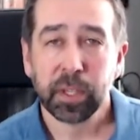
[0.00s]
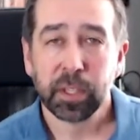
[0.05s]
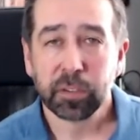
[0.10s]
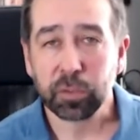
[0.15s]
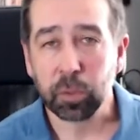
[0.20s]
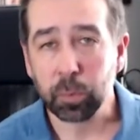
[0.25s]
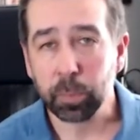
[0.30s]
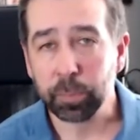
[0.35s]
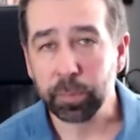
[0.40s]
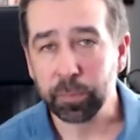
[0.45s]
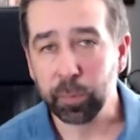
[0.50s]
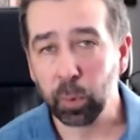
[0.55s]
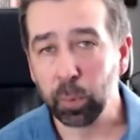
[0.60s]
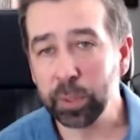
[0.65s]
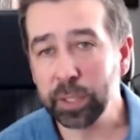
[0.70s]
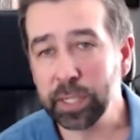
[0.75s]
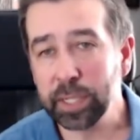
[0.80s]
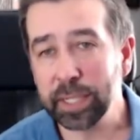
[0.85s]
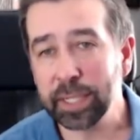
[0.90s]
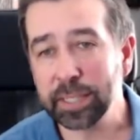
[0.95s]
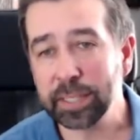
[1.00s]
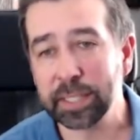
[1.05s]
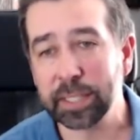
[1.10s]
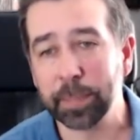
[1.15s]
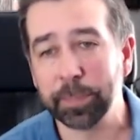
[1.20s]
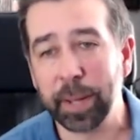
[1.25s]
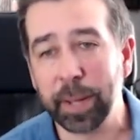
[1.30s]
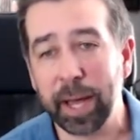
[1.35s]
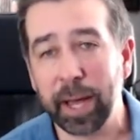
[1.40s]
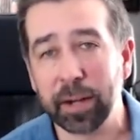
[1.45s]
So before we dig into the
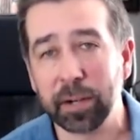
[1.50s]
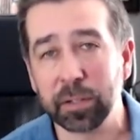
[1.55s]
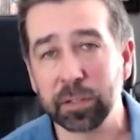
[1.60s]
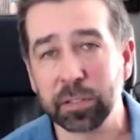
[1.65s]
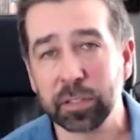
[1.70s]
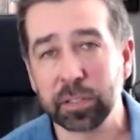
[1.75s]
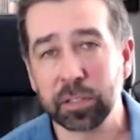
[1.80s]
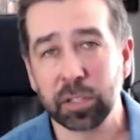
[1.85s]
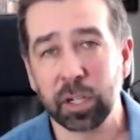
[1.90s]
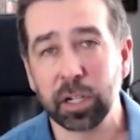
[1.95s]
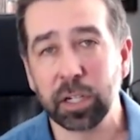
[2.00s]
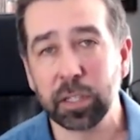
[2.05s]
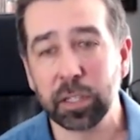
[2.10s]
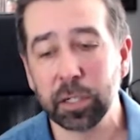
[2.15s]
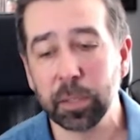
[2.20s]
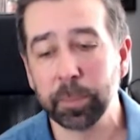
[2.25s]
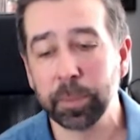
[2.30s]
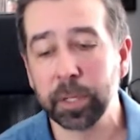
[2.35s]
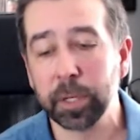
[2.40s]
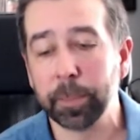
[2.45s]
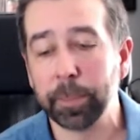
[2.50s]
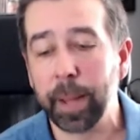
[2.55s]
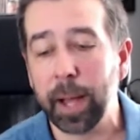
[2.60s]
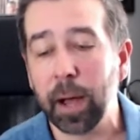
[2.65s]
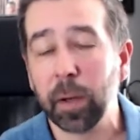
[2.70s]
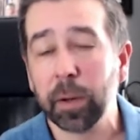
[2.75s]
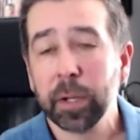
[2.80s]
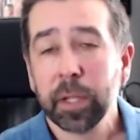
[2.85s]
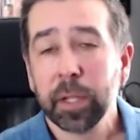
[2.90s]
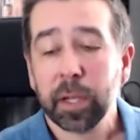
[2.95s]
patterns, let's talk a little bit
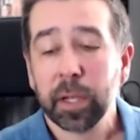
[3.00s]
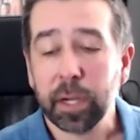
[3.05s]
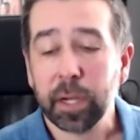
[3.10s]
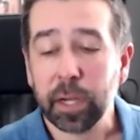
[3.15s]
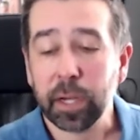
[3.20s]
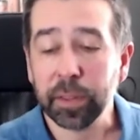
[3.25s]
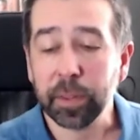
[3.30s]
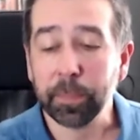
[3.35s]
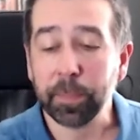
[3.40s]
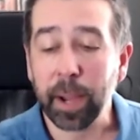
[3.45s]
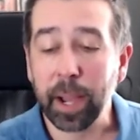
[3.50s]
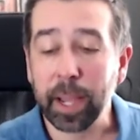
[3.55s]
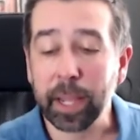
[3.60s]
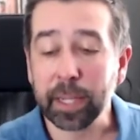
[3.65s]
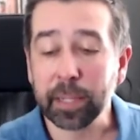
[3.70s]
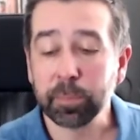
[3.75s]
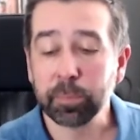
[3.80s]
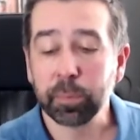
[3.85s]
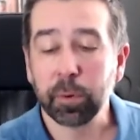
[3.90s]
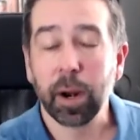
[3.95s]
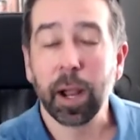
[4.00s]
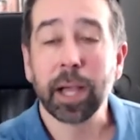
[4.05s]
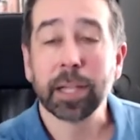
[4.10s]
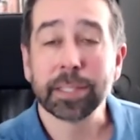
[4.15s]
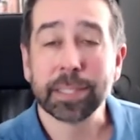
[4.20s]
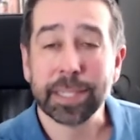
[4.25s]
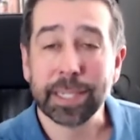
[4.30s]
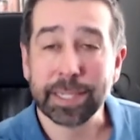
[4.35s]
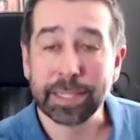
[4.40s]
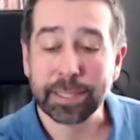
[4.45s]
about the buying
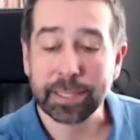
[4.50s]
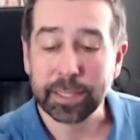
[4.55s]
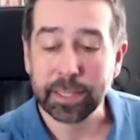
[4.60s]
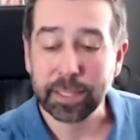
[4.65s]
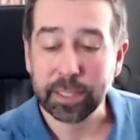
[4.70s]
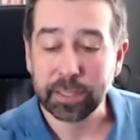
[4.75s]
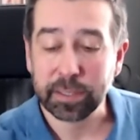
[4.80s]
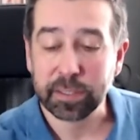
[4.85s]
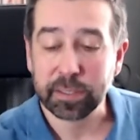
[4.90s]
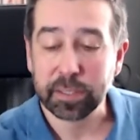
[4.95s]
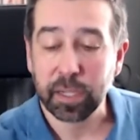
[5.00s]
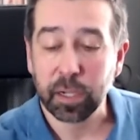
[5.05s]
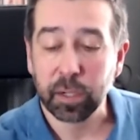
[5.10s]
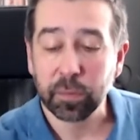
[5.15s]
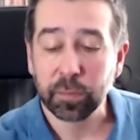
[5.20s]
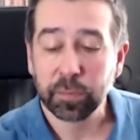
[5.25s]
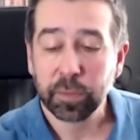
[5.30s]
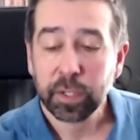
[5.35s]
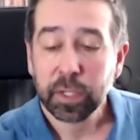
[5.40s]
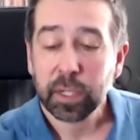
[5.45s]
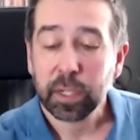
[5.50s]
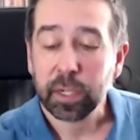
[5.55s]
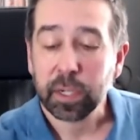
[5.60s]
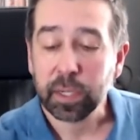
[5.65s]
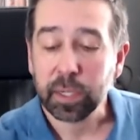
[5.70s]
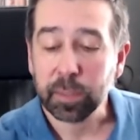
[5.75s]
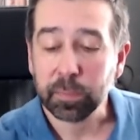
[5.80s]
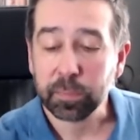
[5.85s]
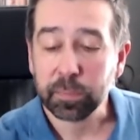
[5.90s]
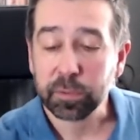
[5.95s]
process itself
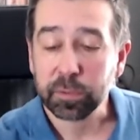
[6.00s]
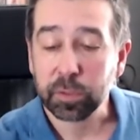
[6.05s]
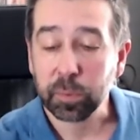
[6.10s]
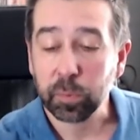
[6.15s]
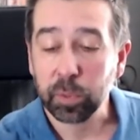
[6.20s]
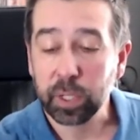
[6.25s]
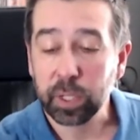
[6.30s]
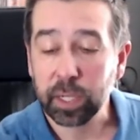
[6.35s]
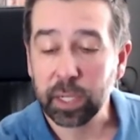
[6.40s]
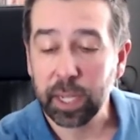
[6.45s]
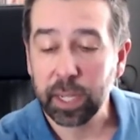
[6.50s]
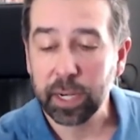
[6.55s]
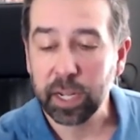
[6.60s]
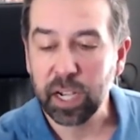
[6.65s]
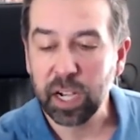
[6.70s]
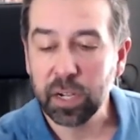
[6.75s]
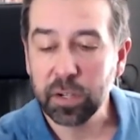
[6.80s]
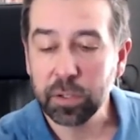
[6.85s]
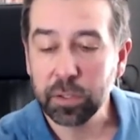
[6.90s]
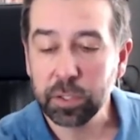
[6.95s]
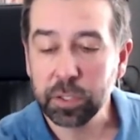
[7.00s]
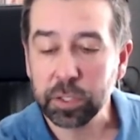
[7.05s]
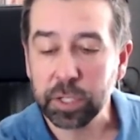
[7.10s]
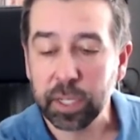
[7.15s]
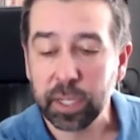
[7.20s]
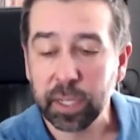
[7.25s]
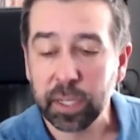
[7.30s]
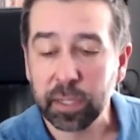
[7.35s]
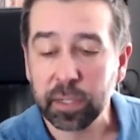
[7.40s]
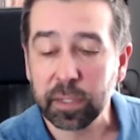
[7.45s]
so that we can kind of
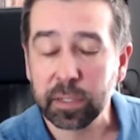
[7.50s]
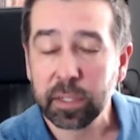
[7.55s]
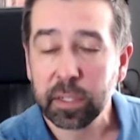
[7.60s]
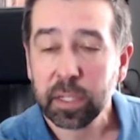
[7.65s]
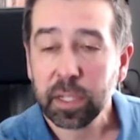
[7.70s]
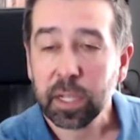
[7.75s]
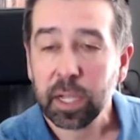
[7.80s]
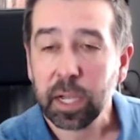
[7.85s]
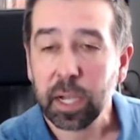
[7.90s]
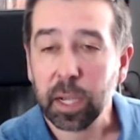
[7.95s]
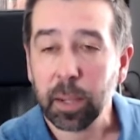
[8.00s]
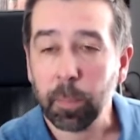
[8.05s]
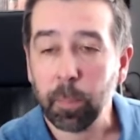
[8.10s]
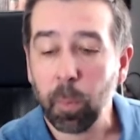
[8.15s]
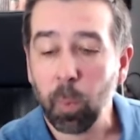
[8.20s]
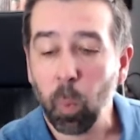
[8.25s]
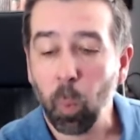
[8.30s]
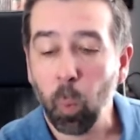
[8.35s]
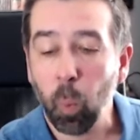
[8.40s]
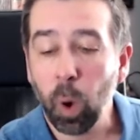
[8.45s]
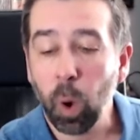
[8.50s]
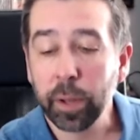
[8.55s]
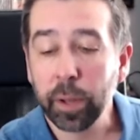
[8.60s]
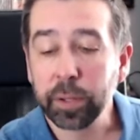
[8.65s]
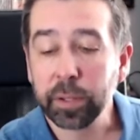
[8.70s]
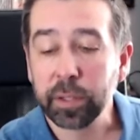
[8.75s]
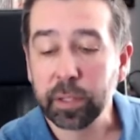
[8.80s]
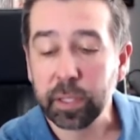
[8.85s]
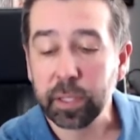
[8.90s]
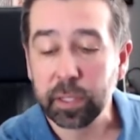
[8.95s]
understand
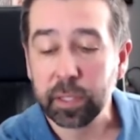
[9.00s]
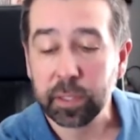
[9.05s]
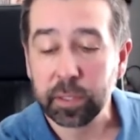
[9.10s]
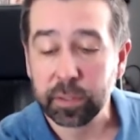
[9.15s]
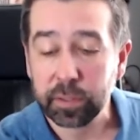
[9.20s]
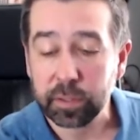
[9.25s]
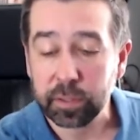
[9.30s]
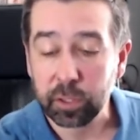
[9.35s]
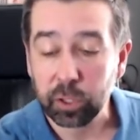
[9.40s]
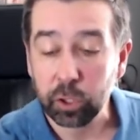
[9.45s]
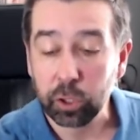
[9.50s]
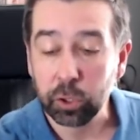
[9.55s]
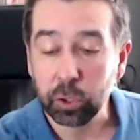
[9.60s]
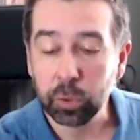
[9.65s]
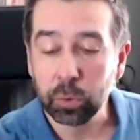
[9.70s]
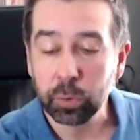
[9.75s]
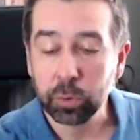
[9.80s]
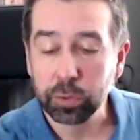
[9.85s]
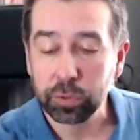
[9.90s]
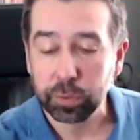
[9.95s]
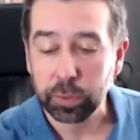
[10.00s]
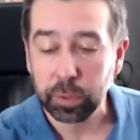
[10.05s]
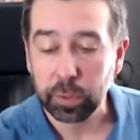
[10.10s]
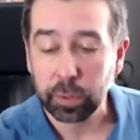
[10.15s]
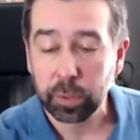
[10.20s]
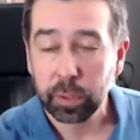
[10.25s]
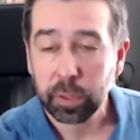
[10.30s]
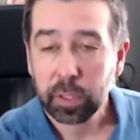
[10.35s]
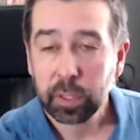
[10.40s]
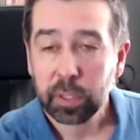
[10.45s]
what the
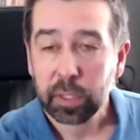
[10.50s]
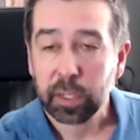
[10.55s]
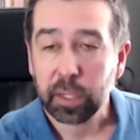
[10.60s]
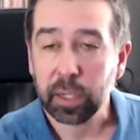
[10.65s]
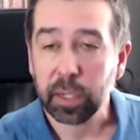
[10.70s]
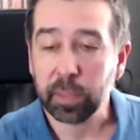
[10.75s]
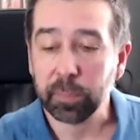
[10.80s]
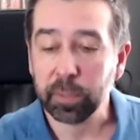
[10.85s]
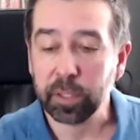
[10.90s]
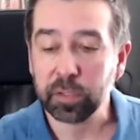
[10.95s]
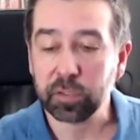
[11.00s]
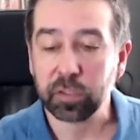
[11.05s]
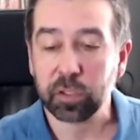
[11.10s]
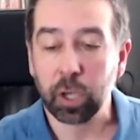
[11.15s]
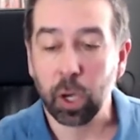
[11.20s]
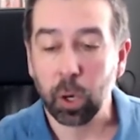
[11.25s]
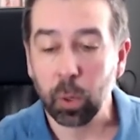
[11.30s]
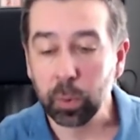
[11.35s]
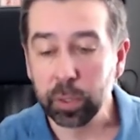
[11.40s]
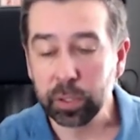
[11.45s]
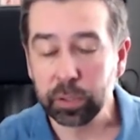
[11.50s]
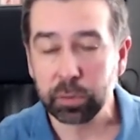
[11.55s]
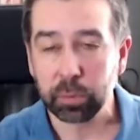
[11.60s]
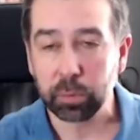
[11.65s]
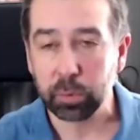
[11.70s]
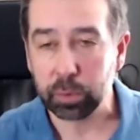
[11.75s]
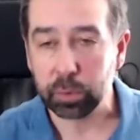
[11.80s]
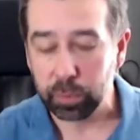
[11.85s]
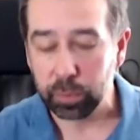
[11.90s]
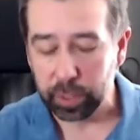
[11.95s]
user is going
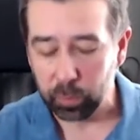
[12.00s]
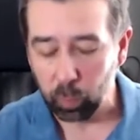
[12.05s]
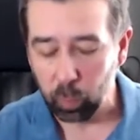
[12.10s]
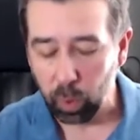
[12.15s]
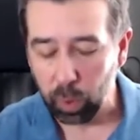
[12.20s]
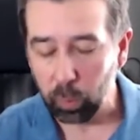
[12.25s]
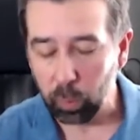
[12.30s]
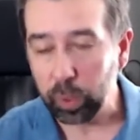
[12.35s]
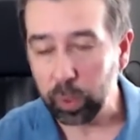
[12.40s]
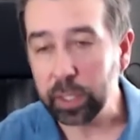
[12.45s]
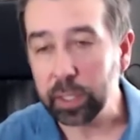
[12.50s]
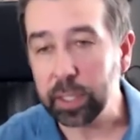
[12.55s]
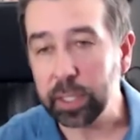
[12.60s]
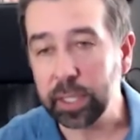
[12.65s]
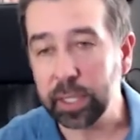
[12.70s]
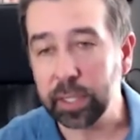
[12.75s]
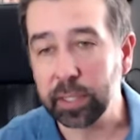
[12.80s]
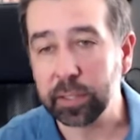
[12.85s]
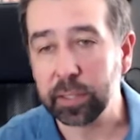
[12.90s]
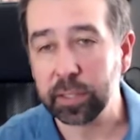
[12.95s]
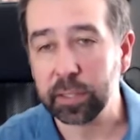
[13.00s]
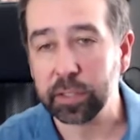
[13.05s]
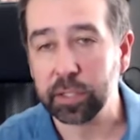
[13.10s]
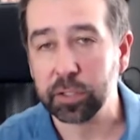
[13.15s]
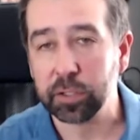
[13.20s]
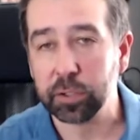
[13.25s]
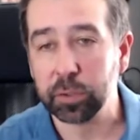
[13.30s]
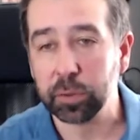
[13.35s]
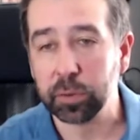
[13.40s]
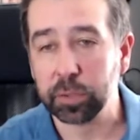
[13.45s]
through and what we need to
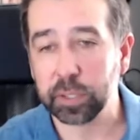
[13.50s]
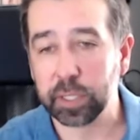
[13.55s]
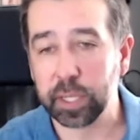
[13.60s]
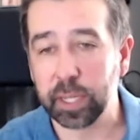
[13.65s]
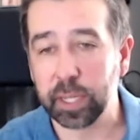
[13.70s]
do to